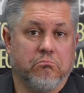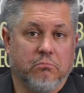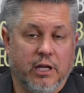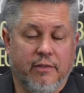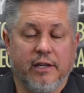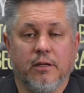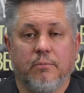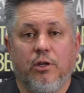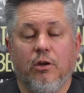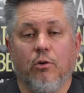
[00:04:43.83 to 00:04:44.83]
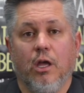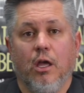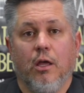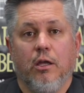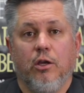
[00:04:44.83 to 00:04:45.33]
Okay, that's up to you.
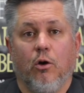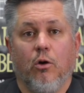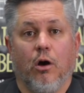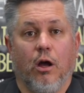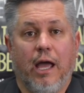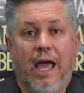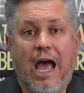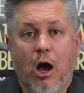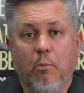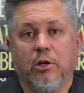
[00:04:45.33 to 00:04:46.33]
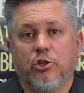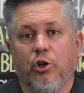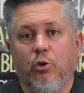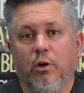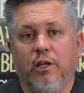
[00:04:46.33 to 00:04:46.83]
You know, how much are
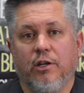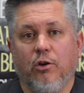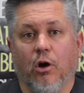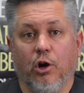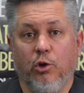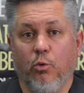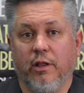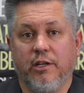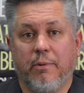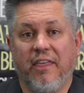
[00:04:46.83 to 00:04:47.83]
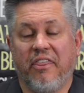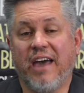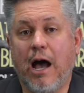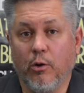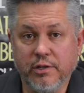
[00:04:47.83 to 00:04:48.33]
you willing to do? Are you willing to pay
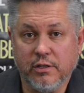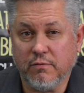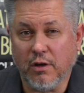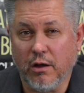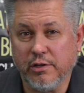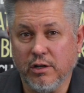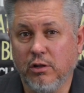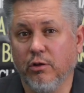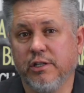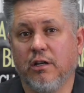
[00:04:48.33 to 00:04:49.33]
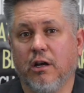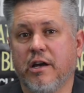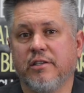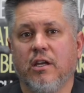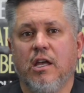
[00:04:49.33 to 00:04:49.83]
thousands of dollars in closing
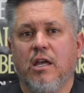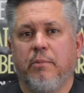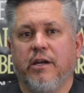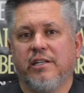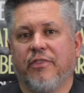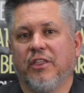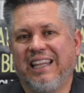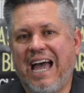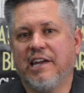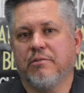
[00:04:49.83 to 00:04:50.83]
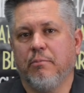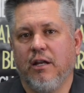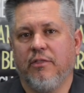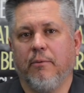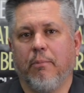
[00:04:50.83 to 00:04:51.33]
costs because at the last
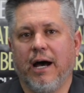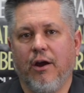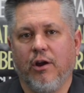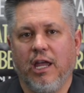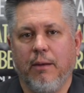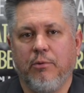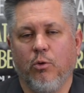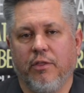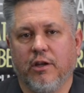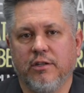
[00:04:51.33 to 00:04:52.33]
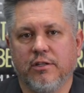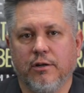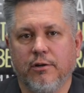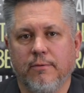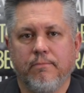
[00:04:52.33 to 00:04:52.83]
minute the buyer came to you with a
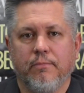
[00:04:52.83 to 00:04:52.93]
concern?